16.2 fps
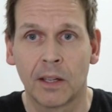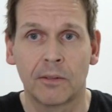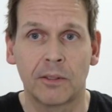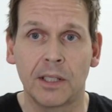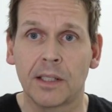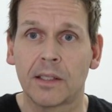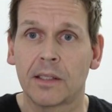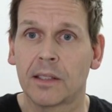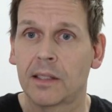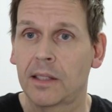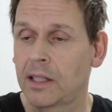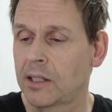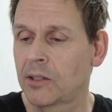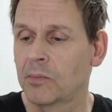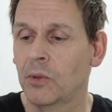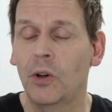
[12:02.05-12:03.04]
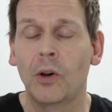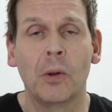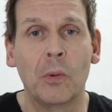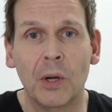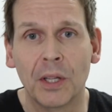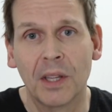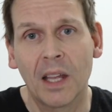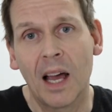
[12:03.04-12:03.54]
For instance, this small
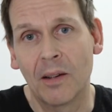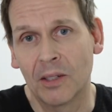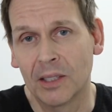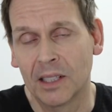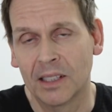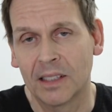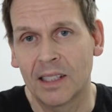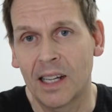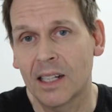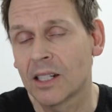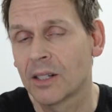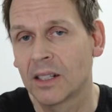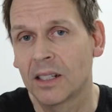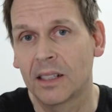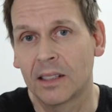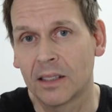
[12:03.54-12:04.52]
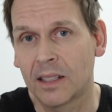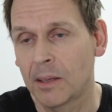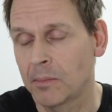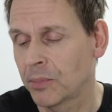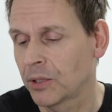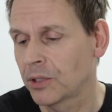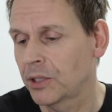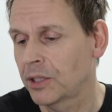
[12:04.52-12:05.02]
one, I'm going to attach a
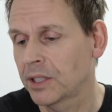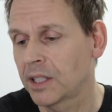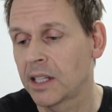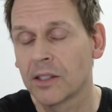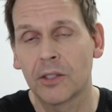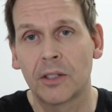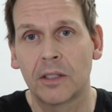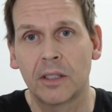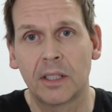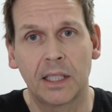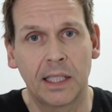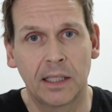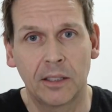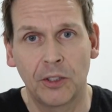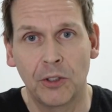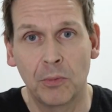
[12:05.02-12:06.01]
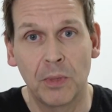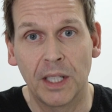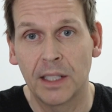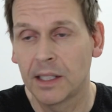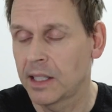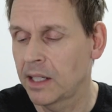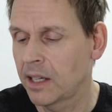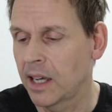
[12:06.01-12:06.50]
temperature sensor, uh,
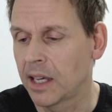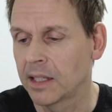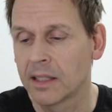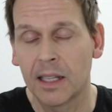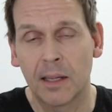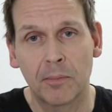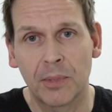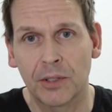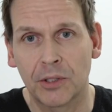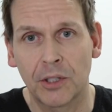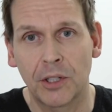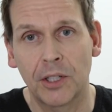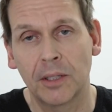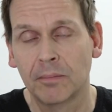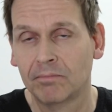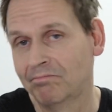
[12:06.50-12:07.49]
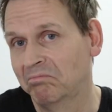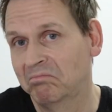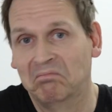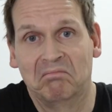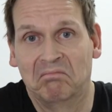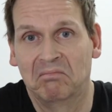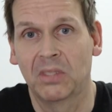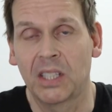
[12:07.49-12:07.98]
humidity and temperature.
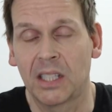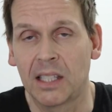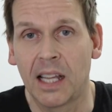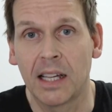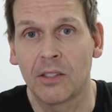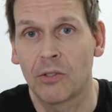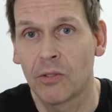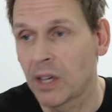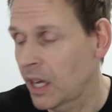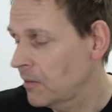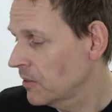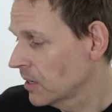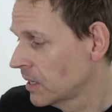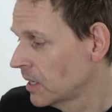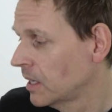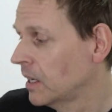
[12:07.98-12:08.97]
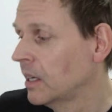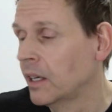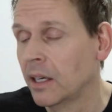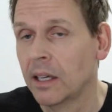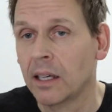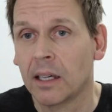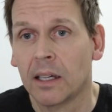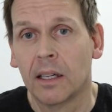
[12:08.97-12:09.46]
It's nice to have.
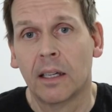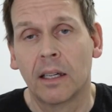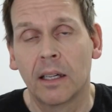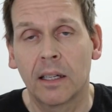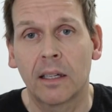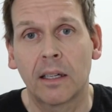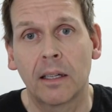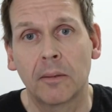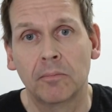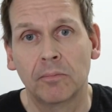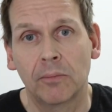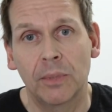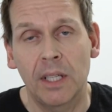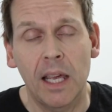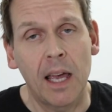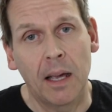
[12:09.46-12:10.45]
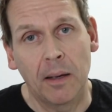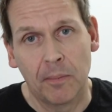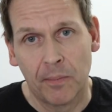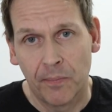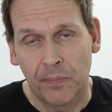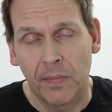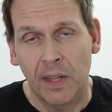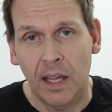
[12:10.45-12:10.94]
Um, yeah,
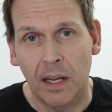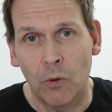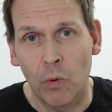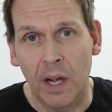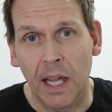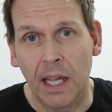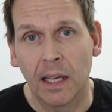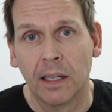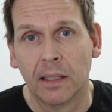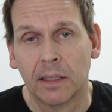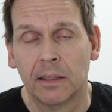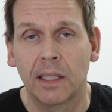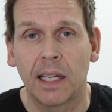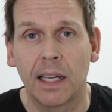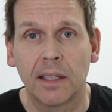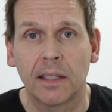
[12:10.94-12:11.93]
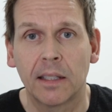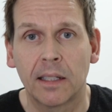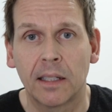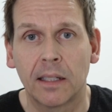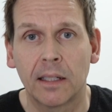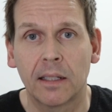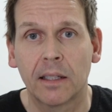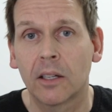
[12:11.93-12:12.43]
anyway, and
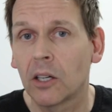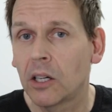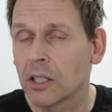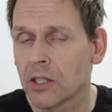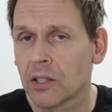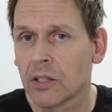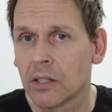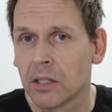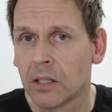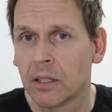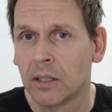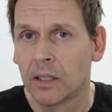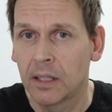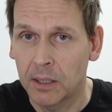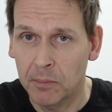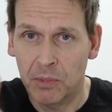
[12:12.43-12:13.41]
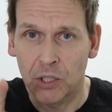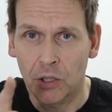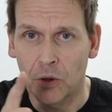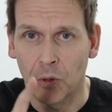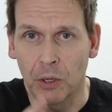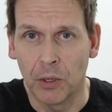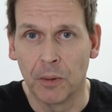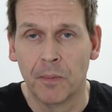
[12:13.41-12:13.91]
the, uh, the cost, let me
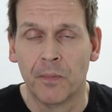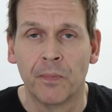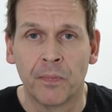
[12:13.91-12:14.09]
show you.